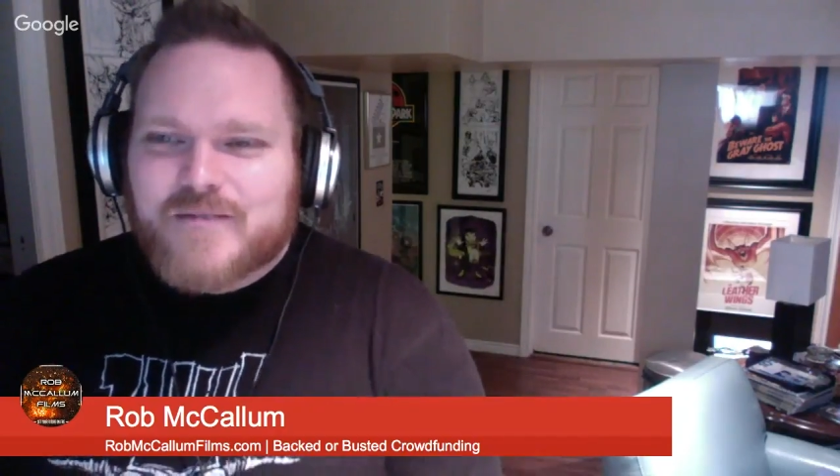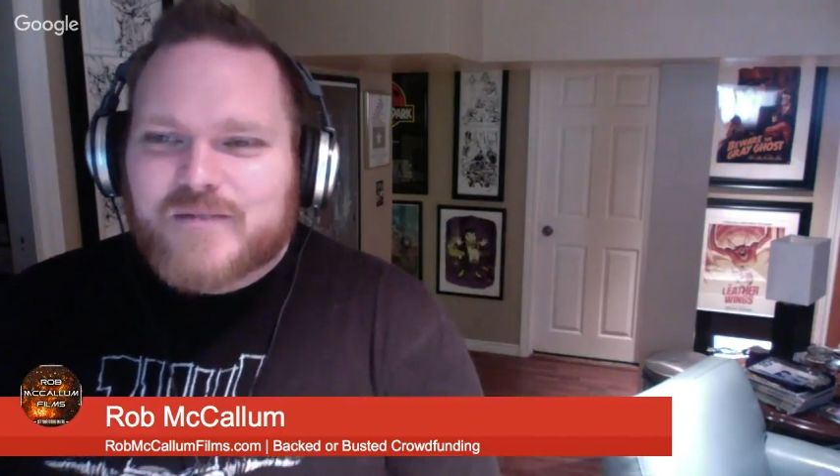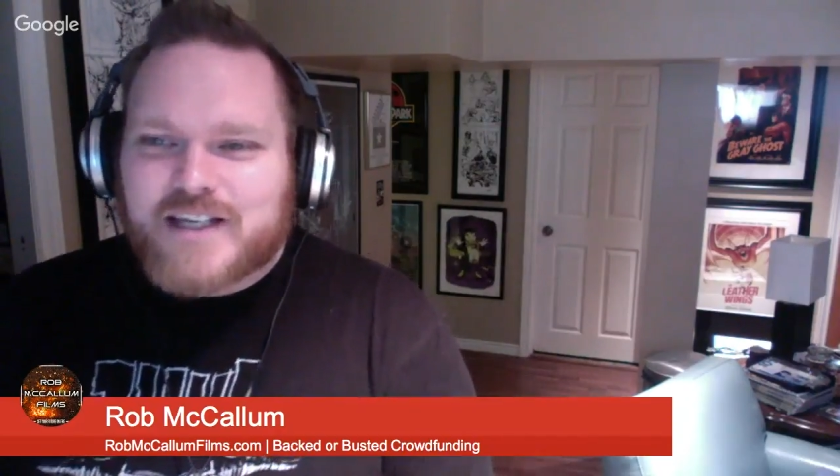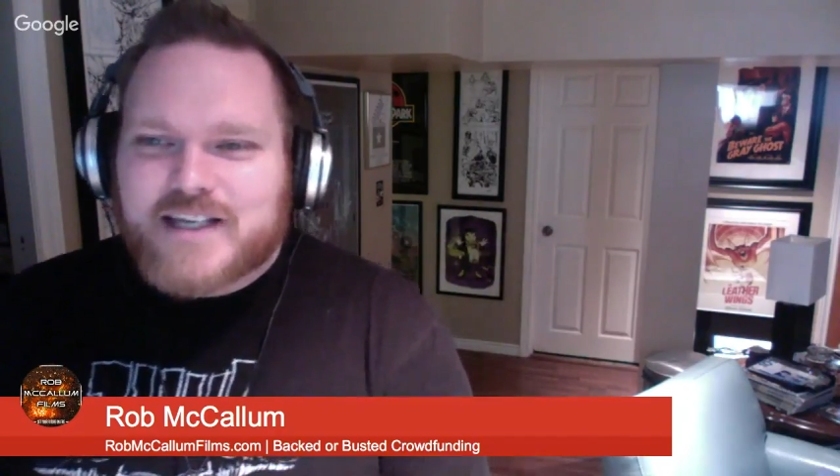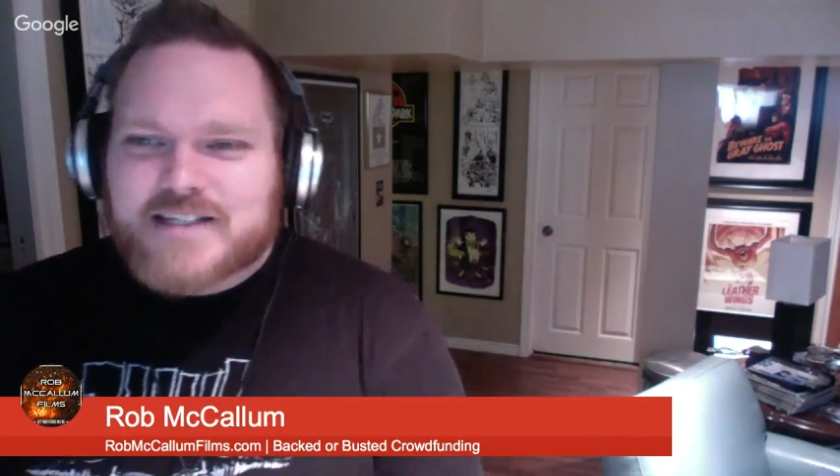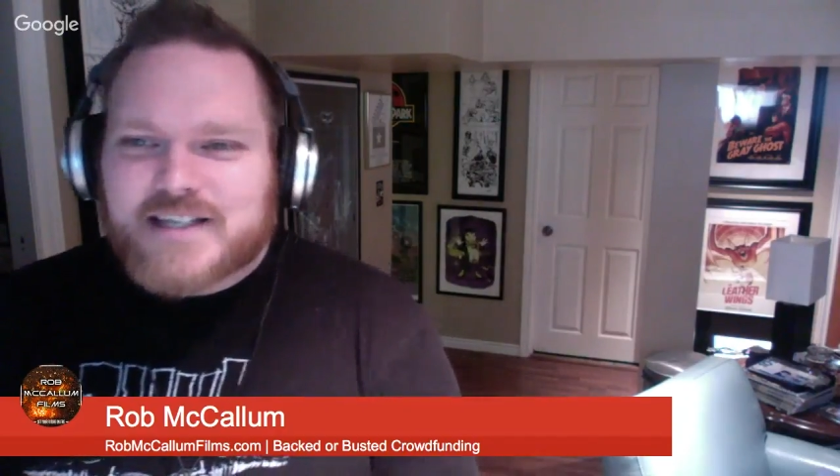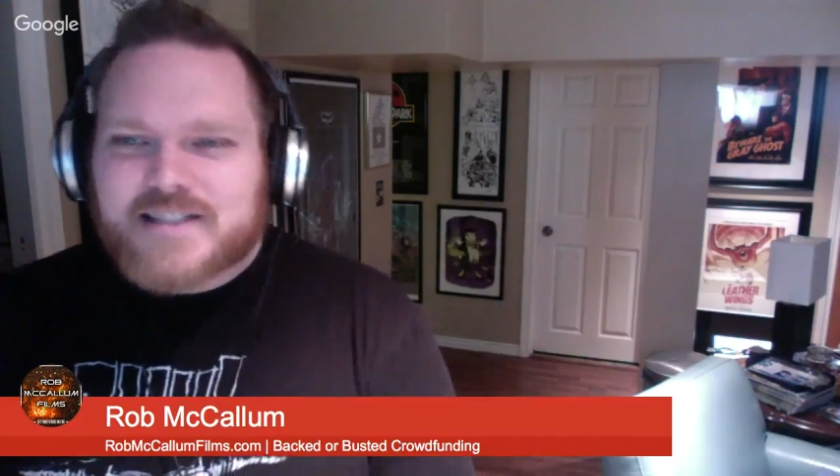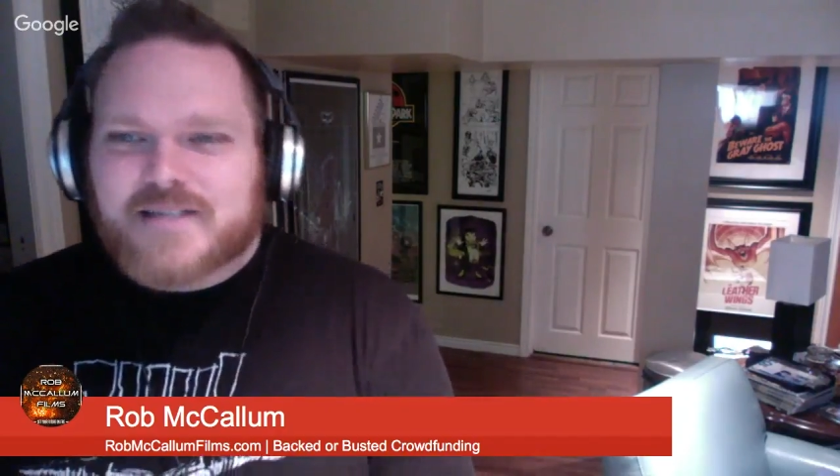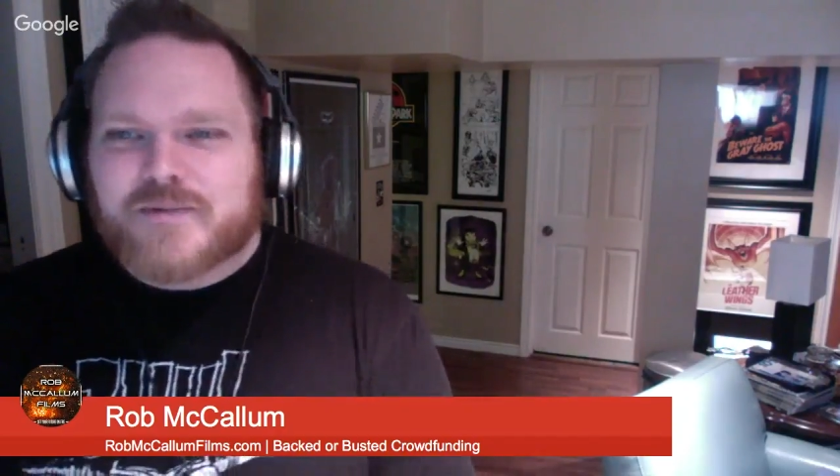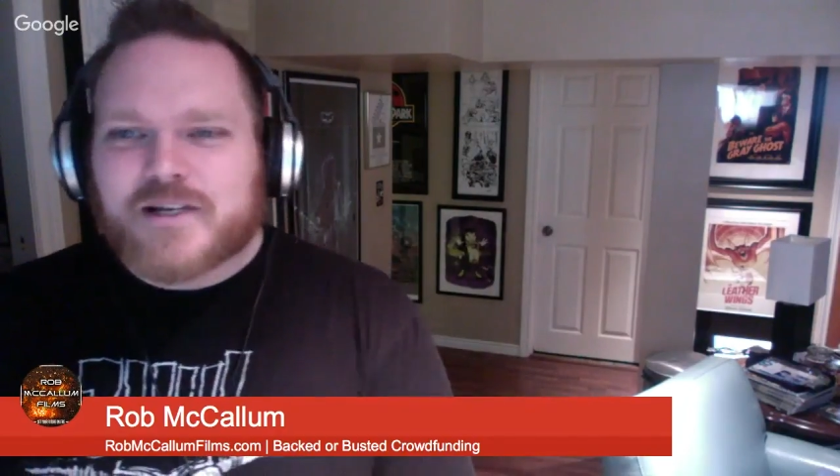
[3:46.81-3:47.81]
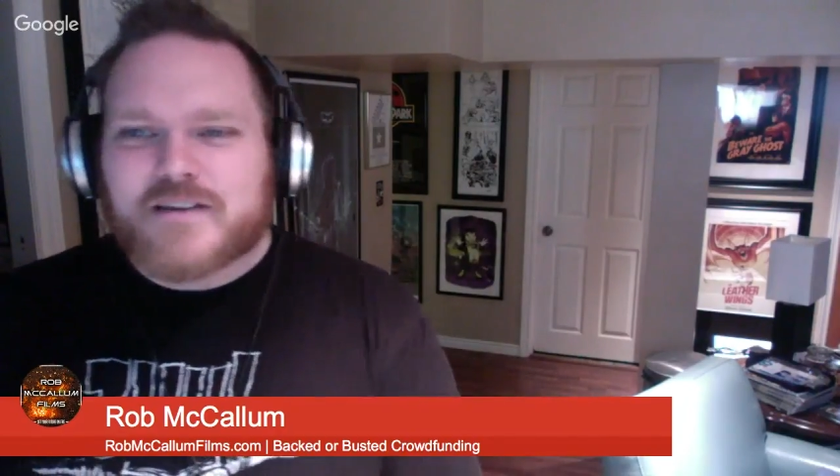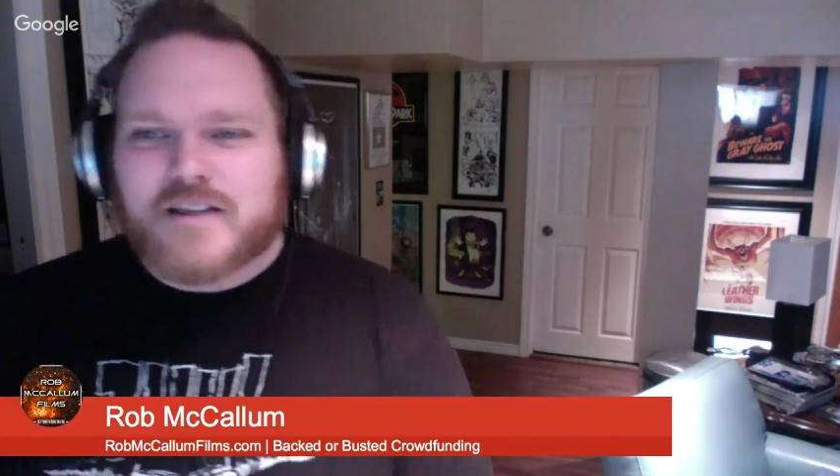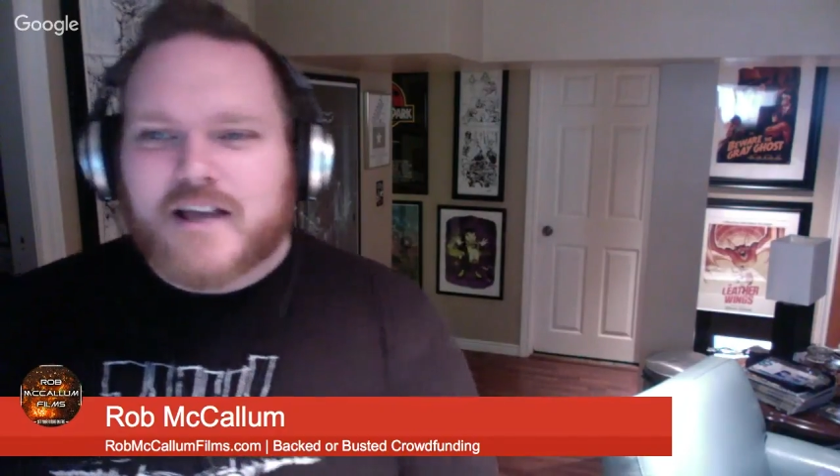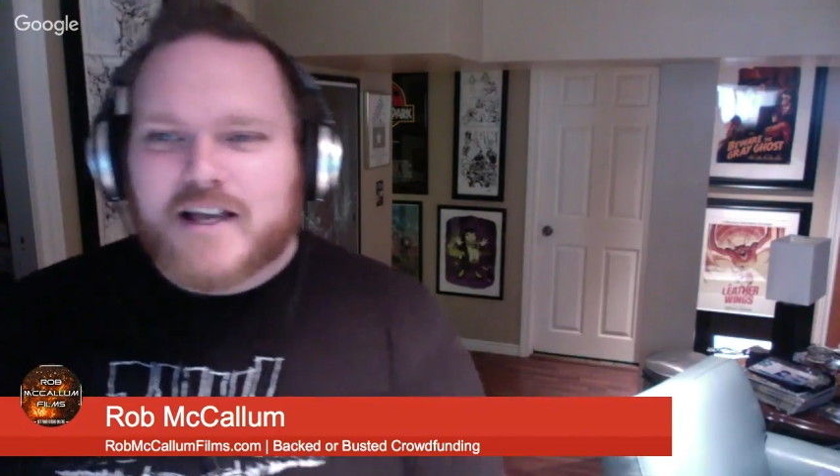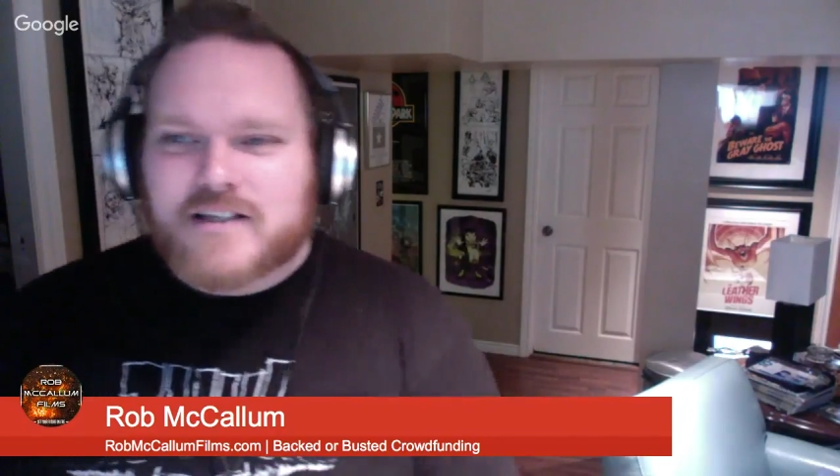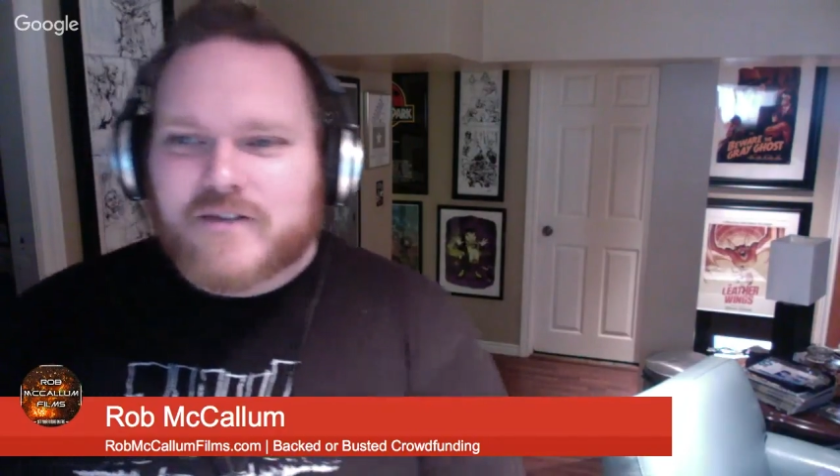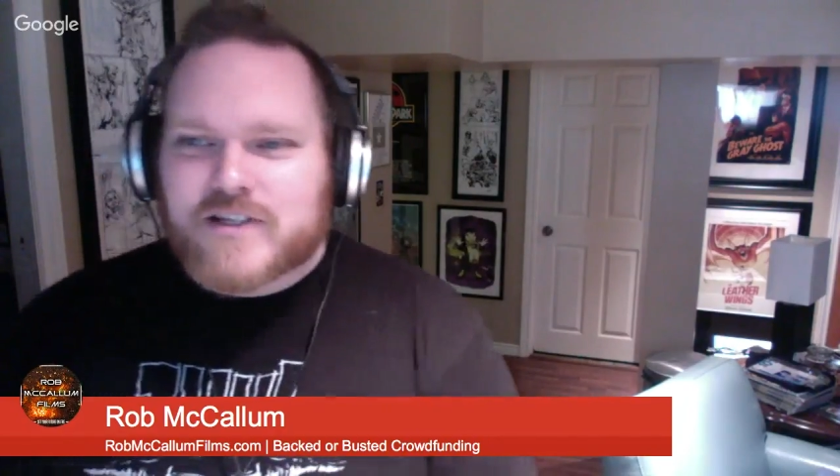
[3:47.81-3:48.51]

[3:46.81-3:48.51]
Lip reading: But he said something of the lines of,